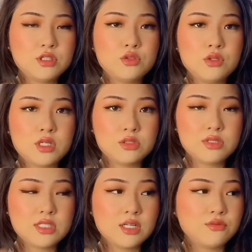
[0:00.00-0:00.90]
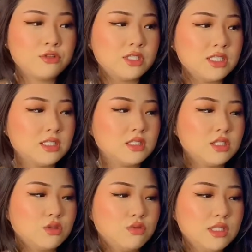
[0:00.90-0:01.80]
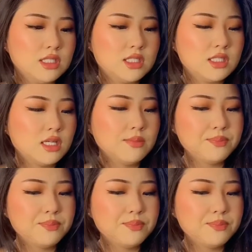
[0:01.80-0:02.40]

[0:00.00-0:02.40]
230 degrees.